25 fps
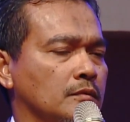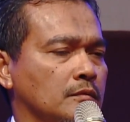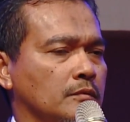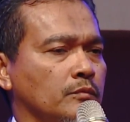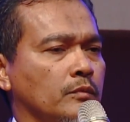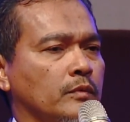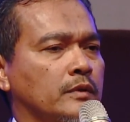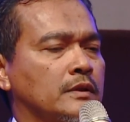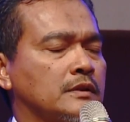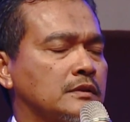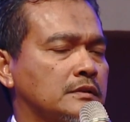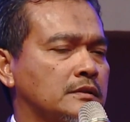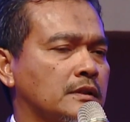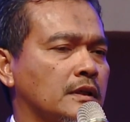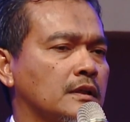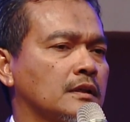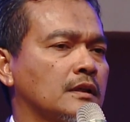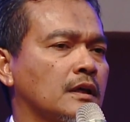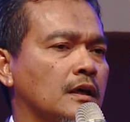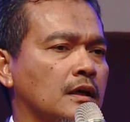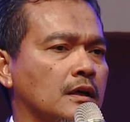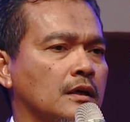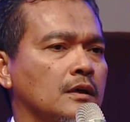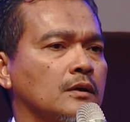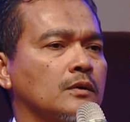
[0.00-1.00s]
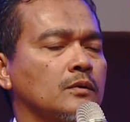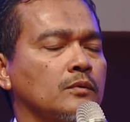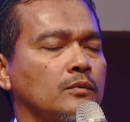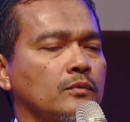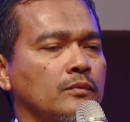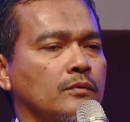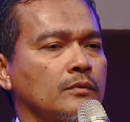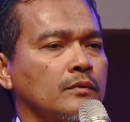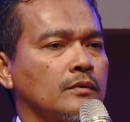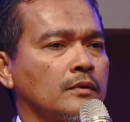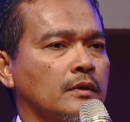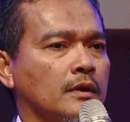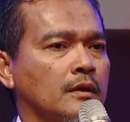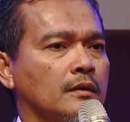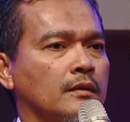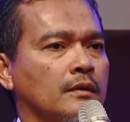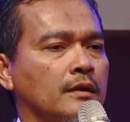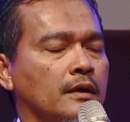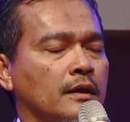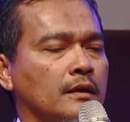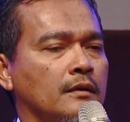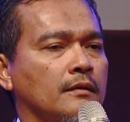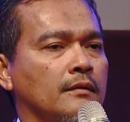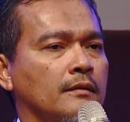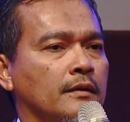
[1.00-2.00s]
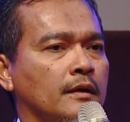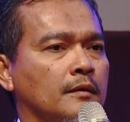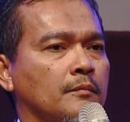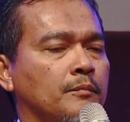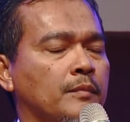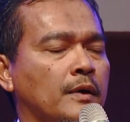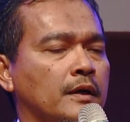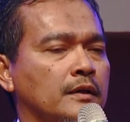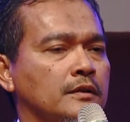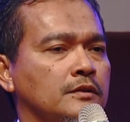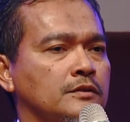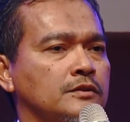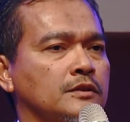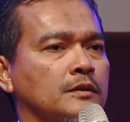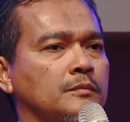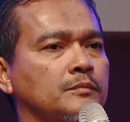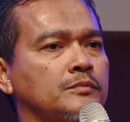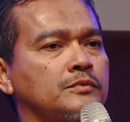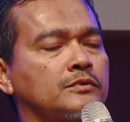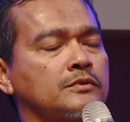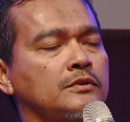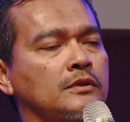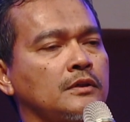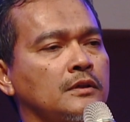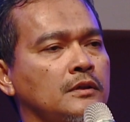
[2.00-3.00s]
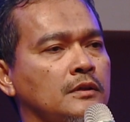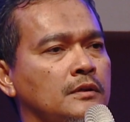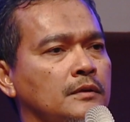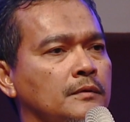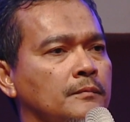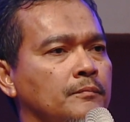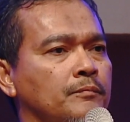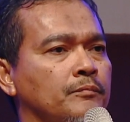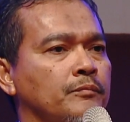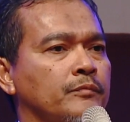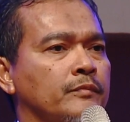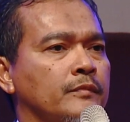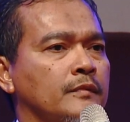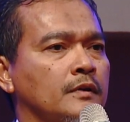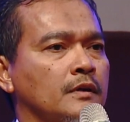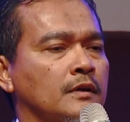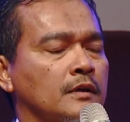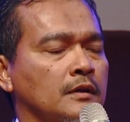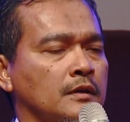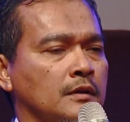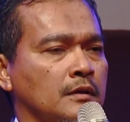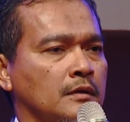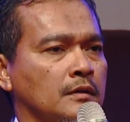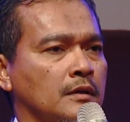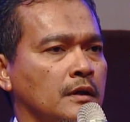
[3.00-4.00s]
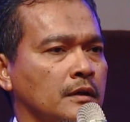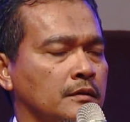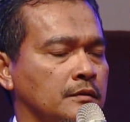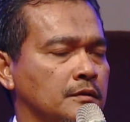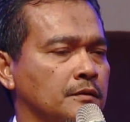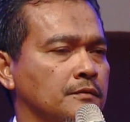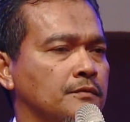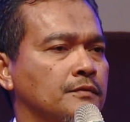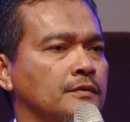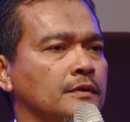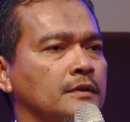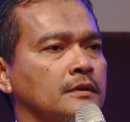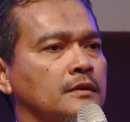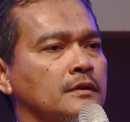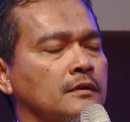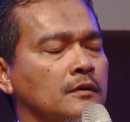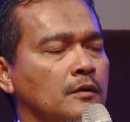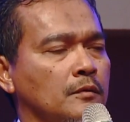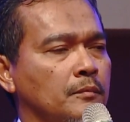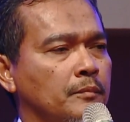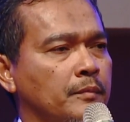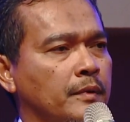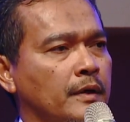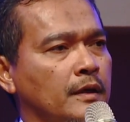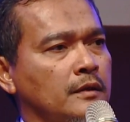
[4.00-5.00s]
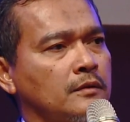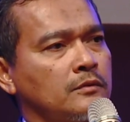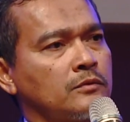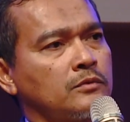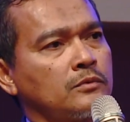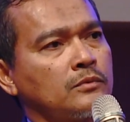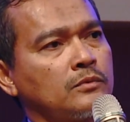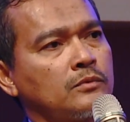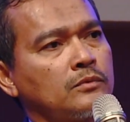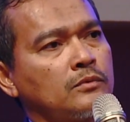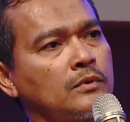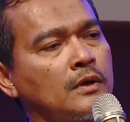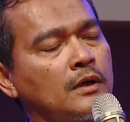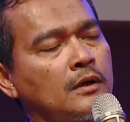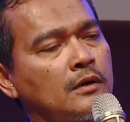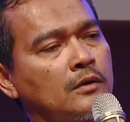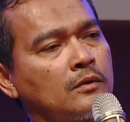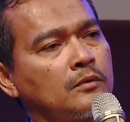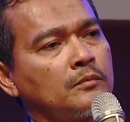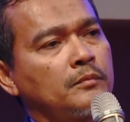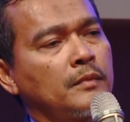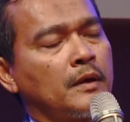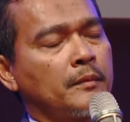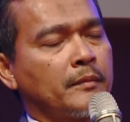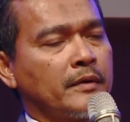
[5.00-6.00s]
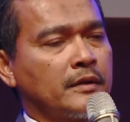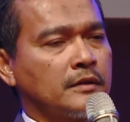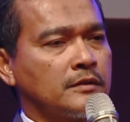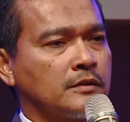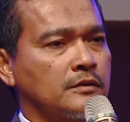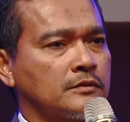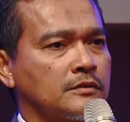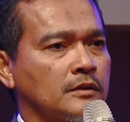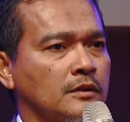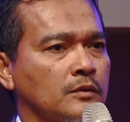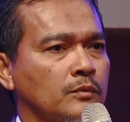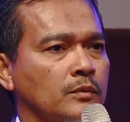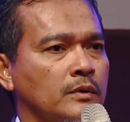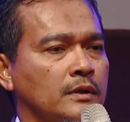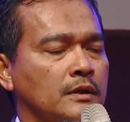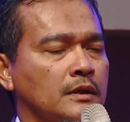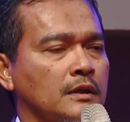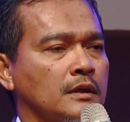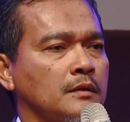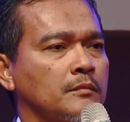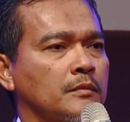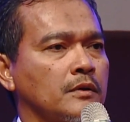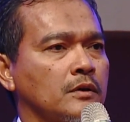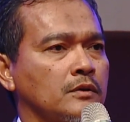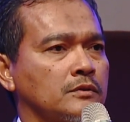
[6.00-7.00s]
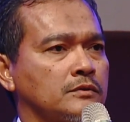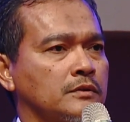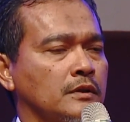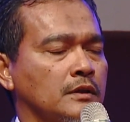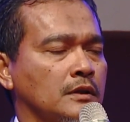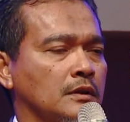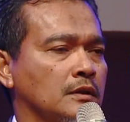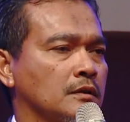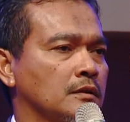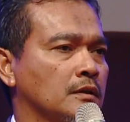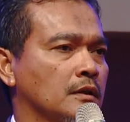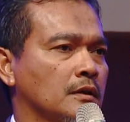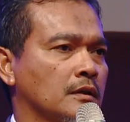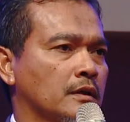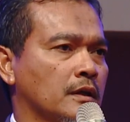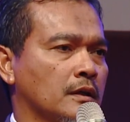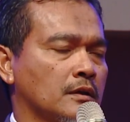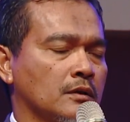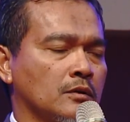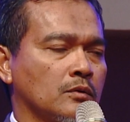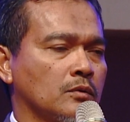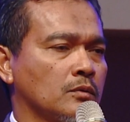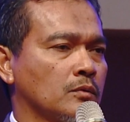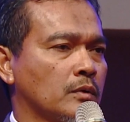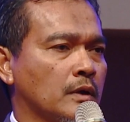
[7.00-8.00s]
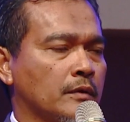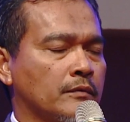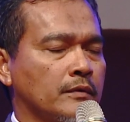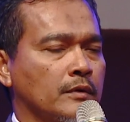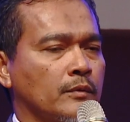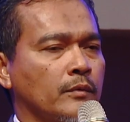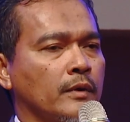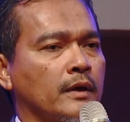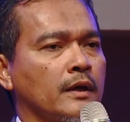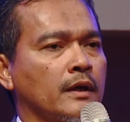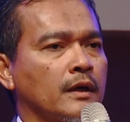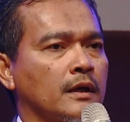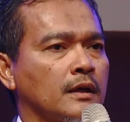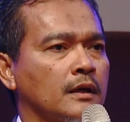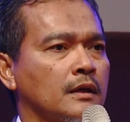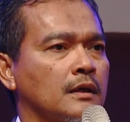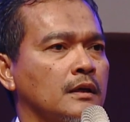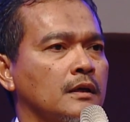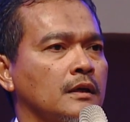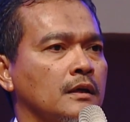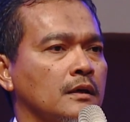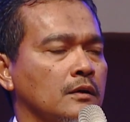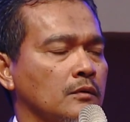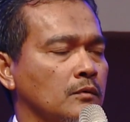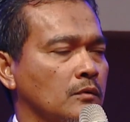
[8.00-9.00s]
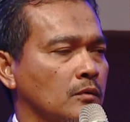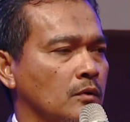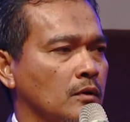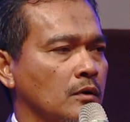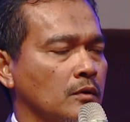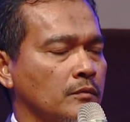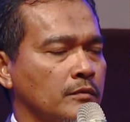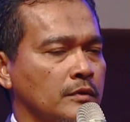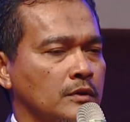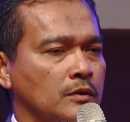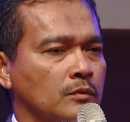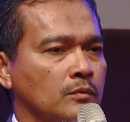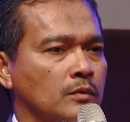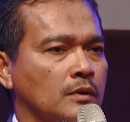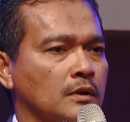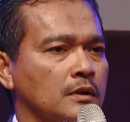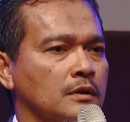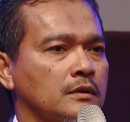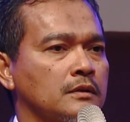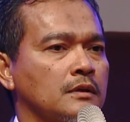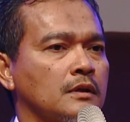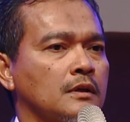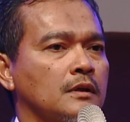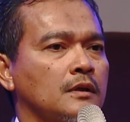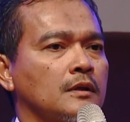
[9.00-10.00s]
we understand how that partnerships are different in compared to how MNCs are working, because they can go everywhere, all over the world.